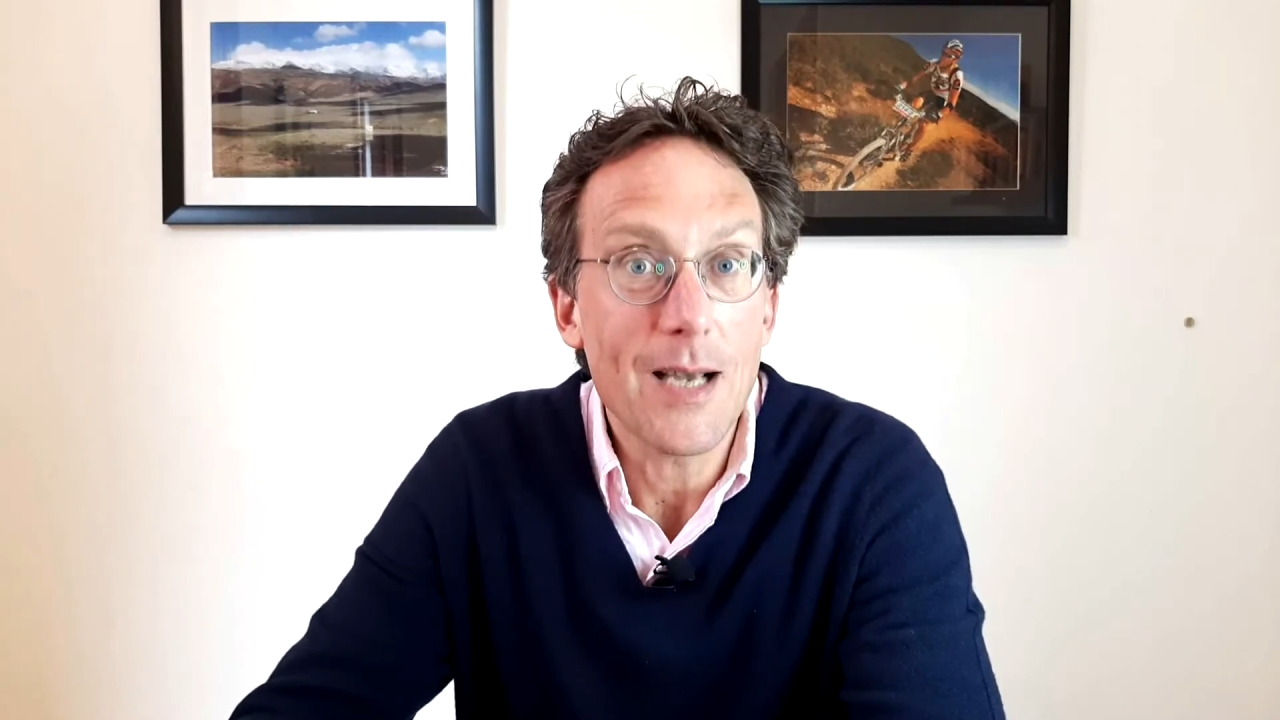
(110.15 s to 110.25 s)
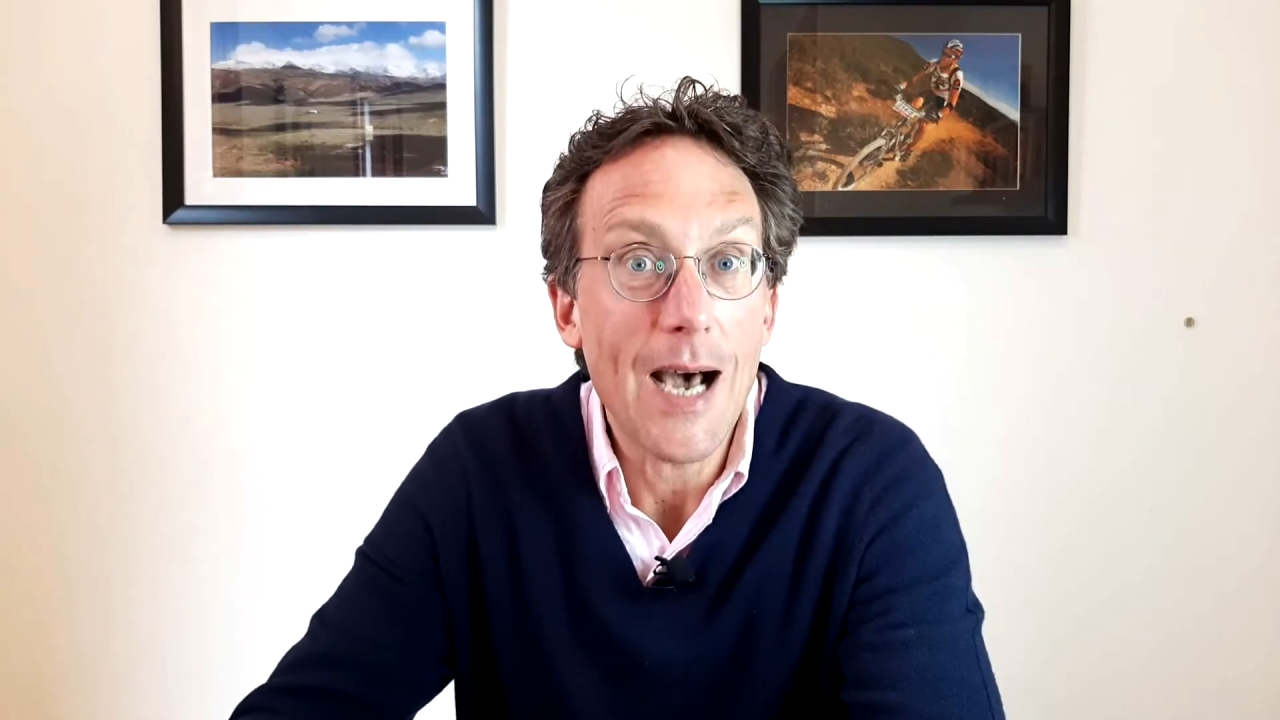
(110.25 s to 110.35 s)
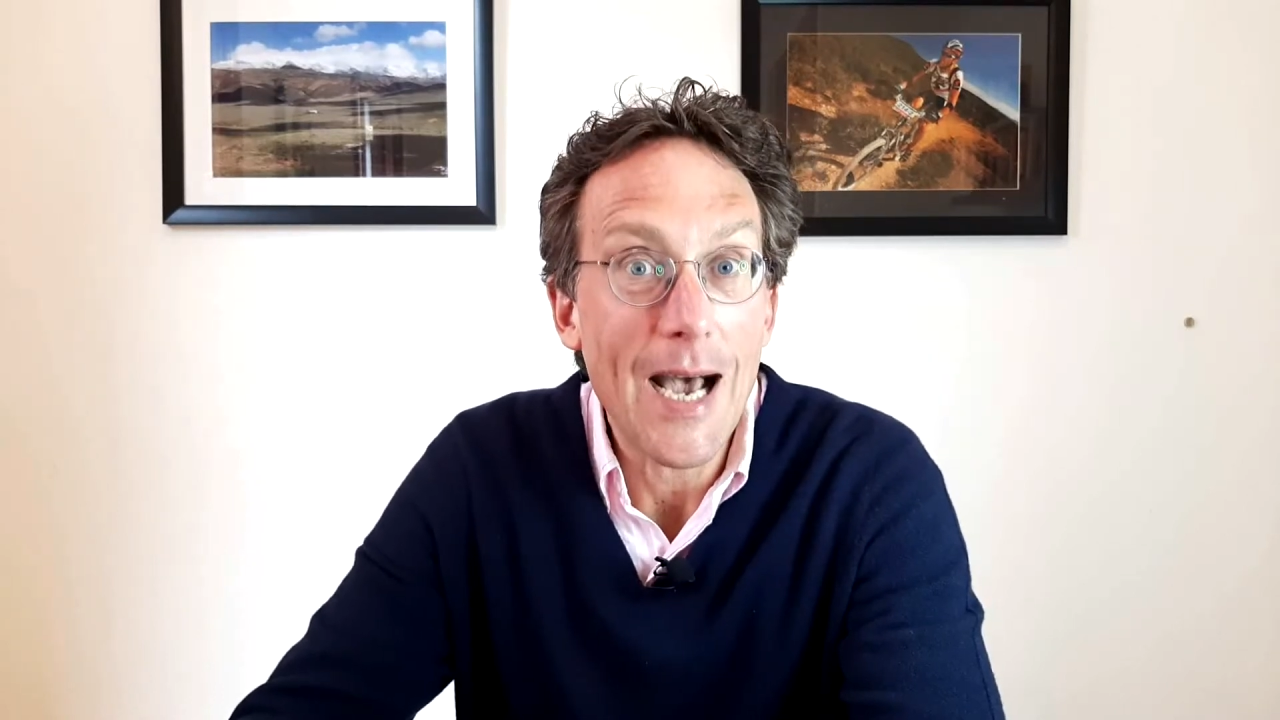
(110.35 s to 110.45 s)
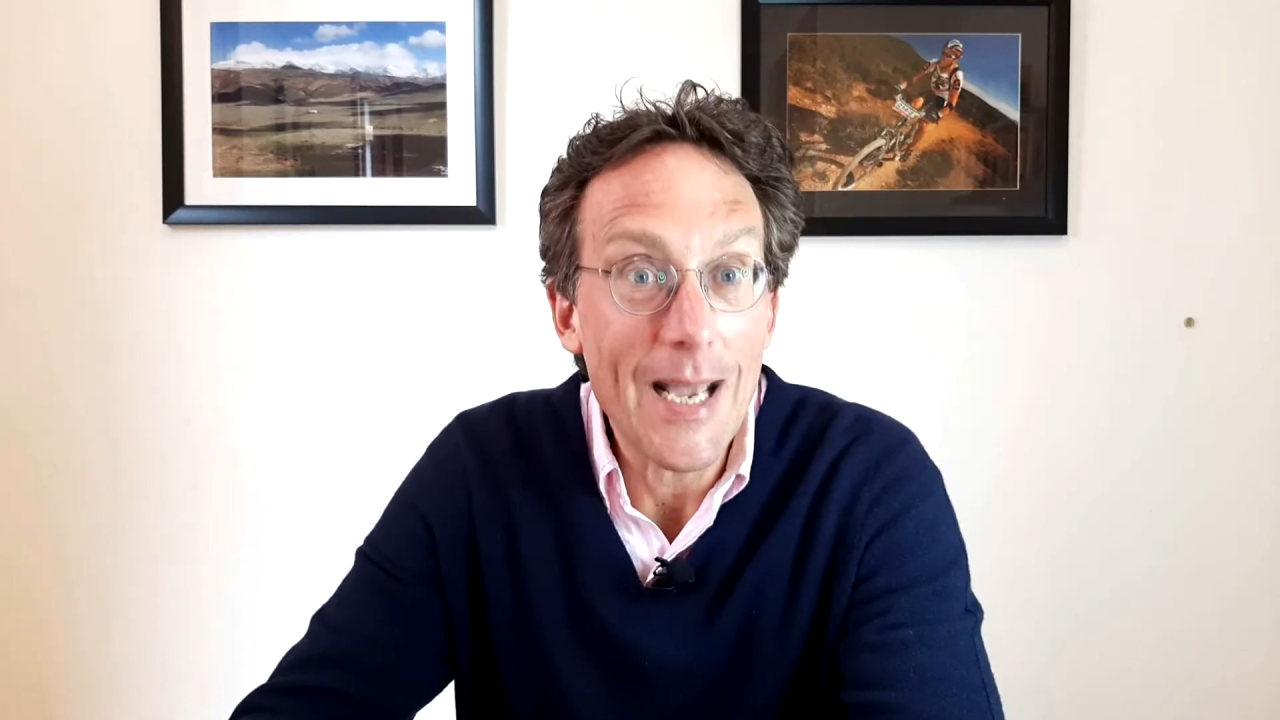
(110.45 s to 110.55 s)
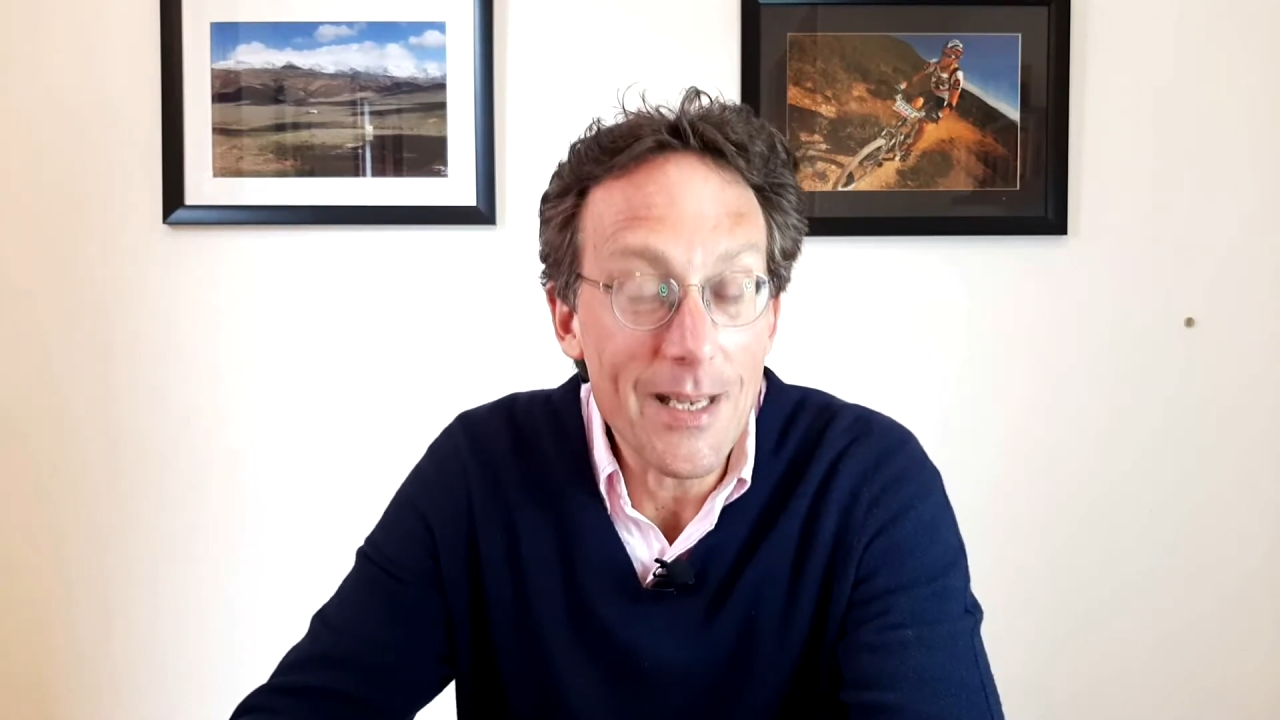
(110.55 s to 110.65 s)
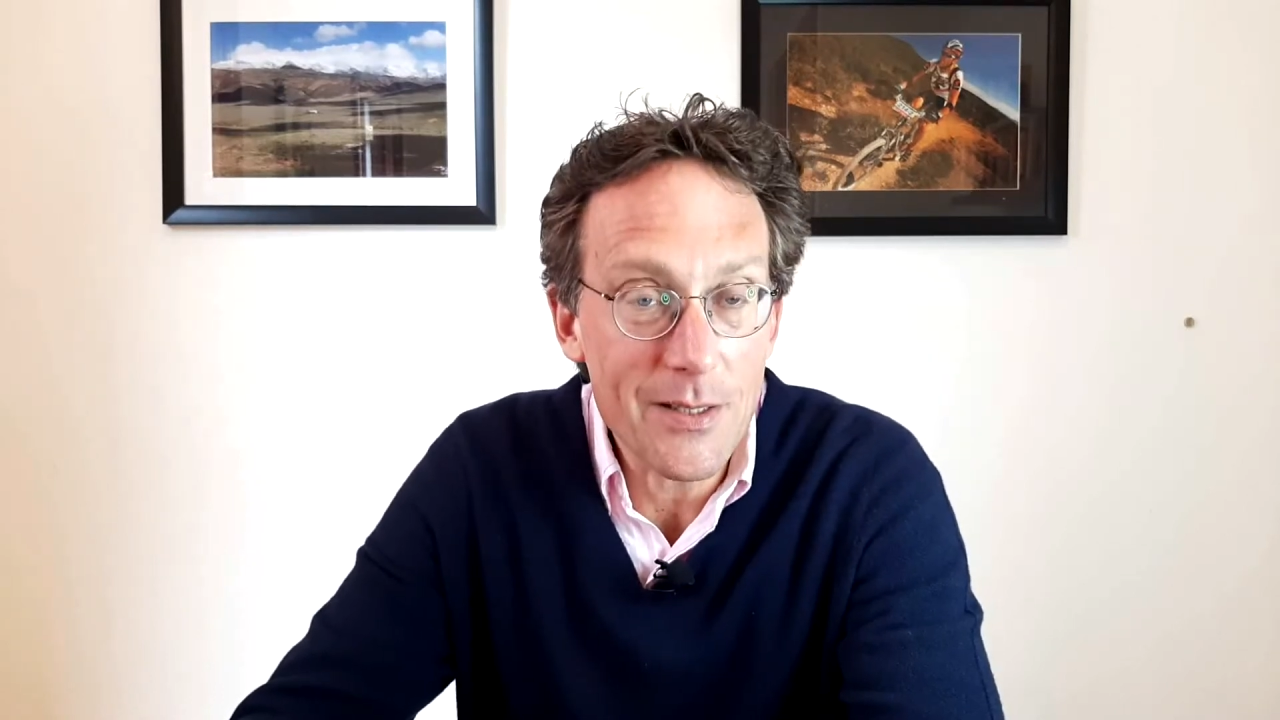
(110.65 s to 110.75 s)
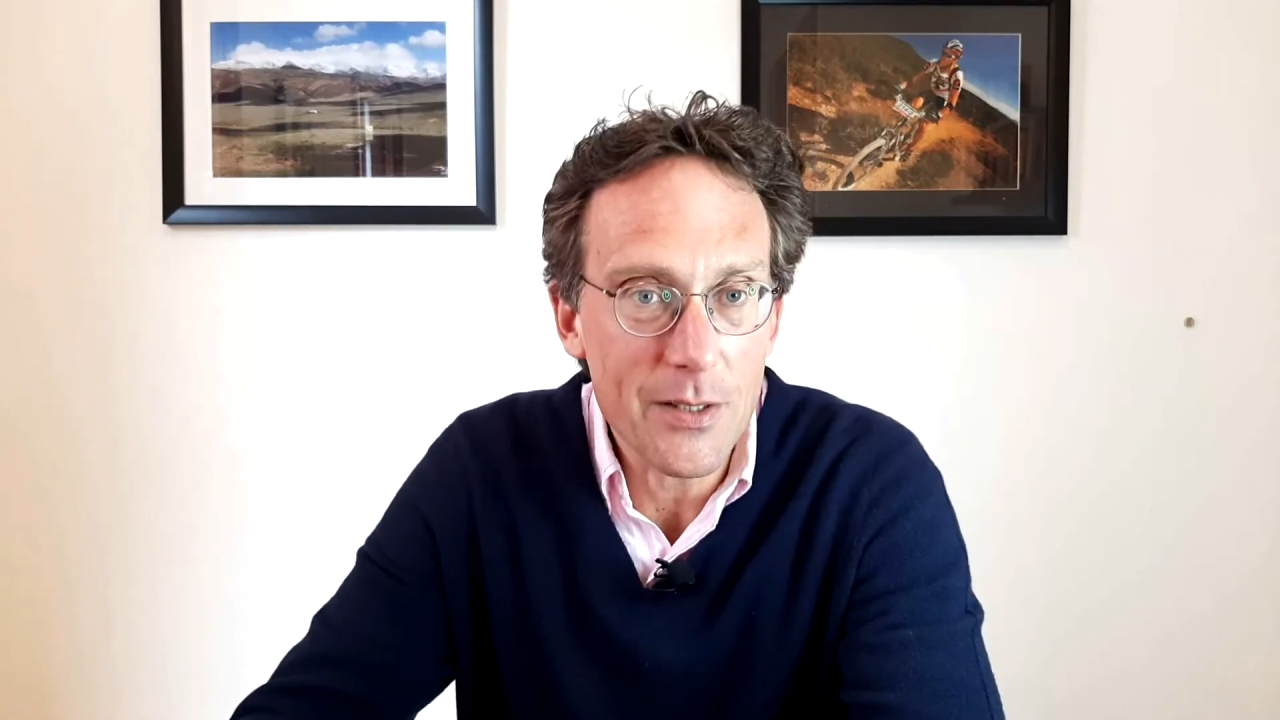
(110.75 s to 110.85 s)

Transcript: highest